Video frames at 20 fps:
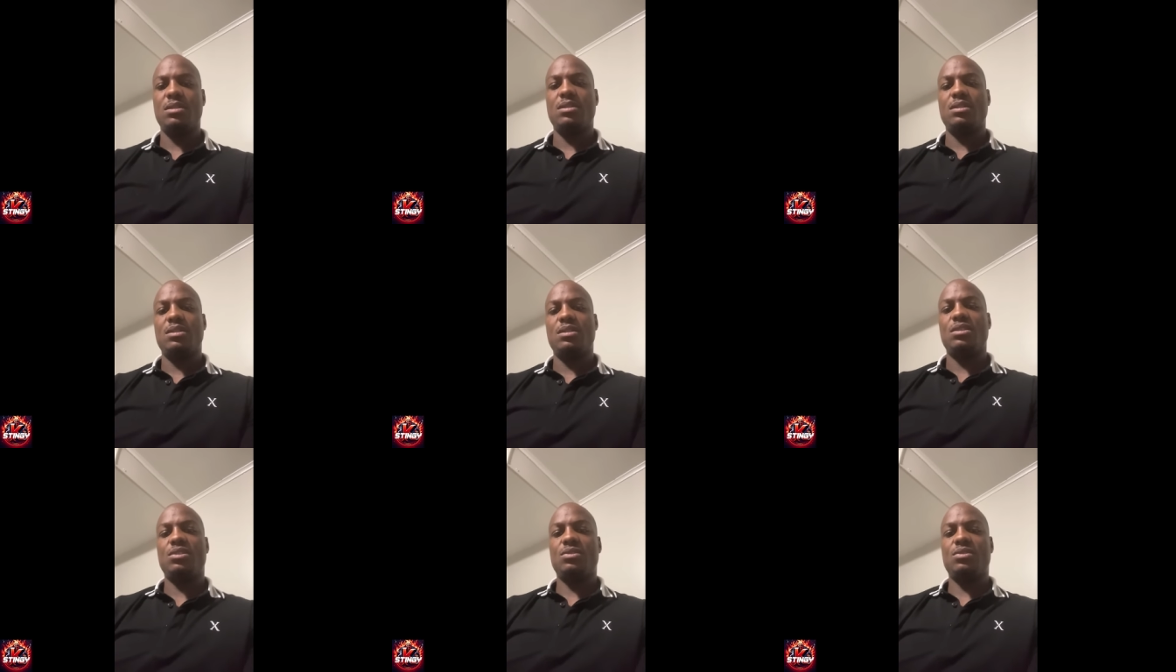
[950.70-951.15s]

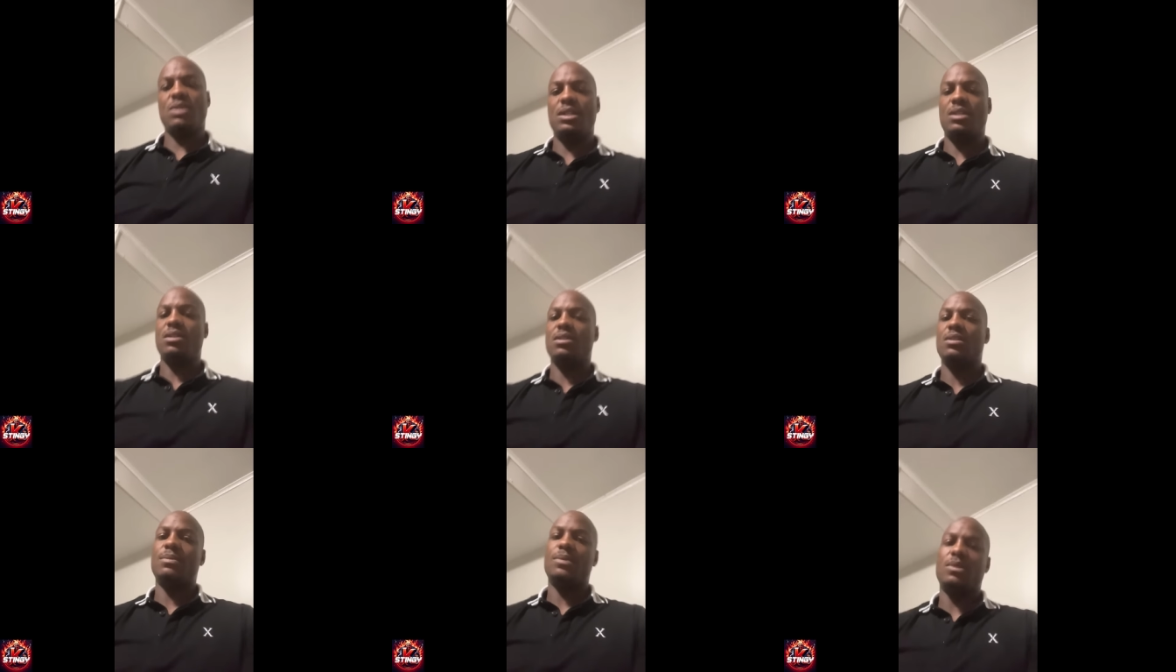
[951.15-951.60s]
Straight
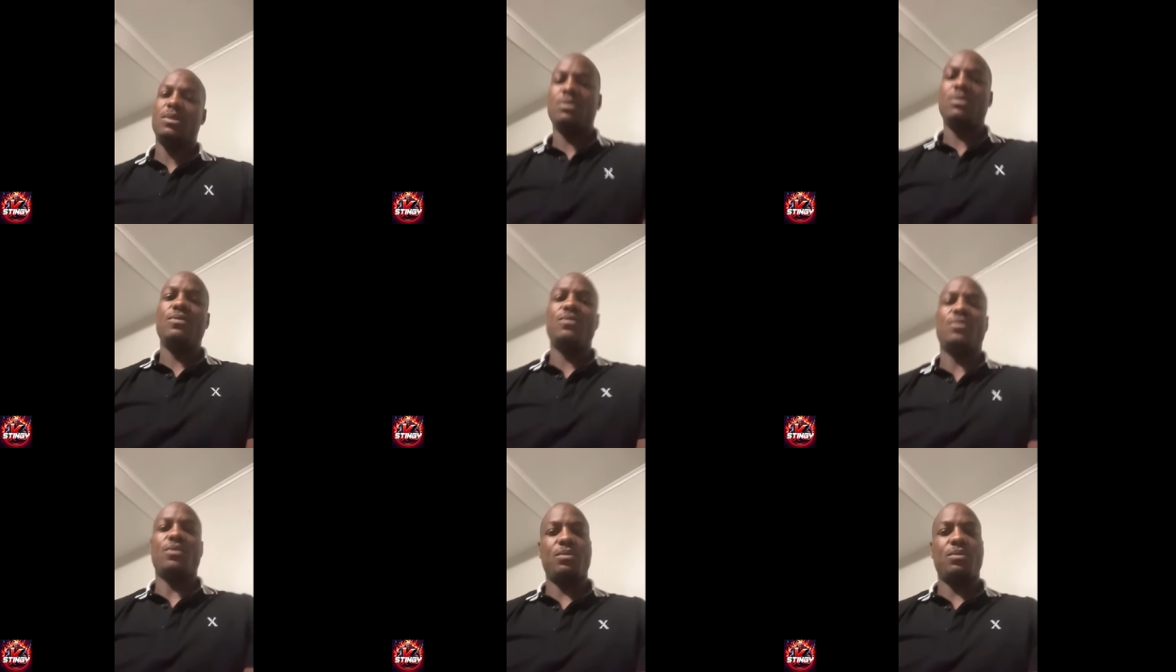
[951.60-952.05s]
up, bro.
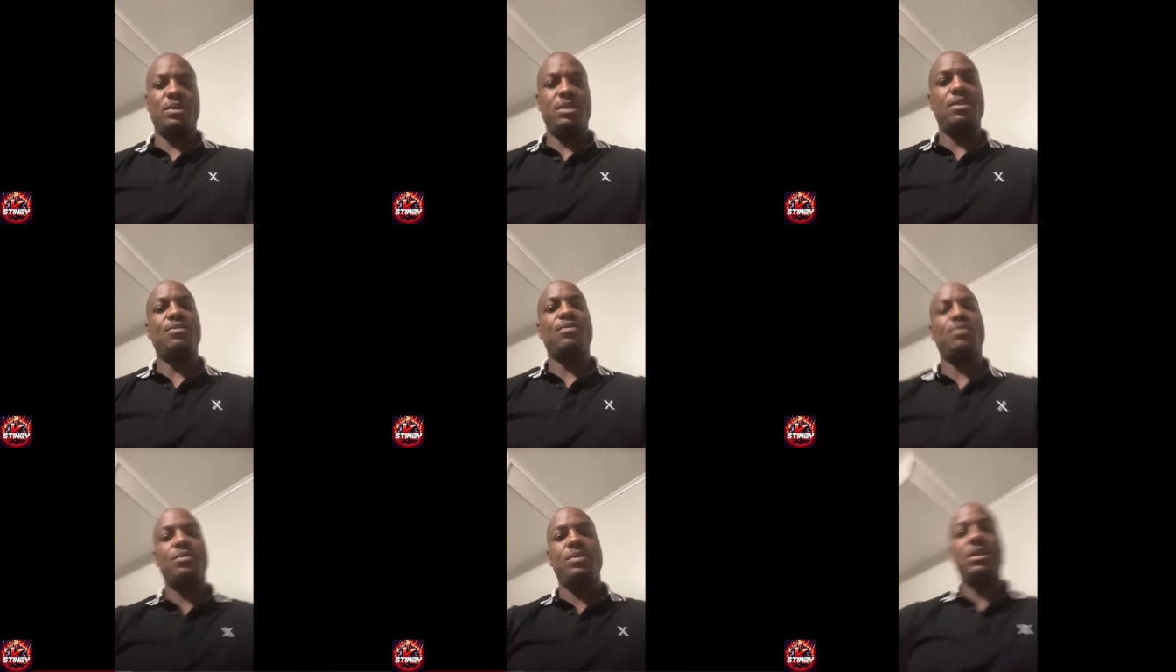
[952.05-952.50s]
For
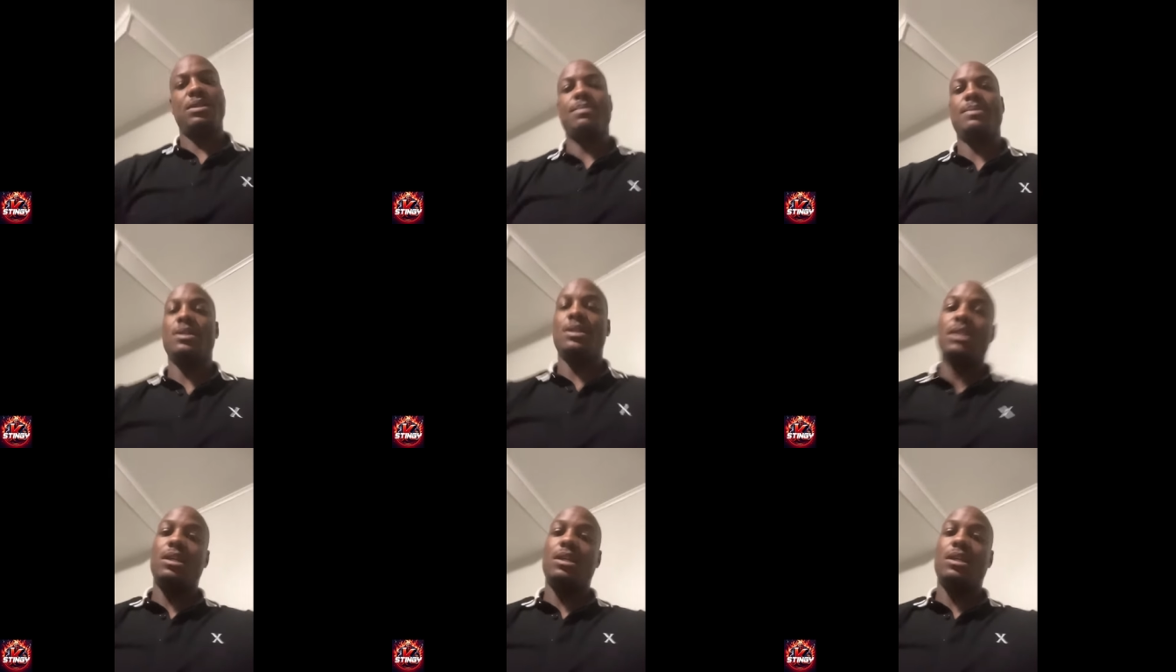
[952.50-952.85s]
real, for real.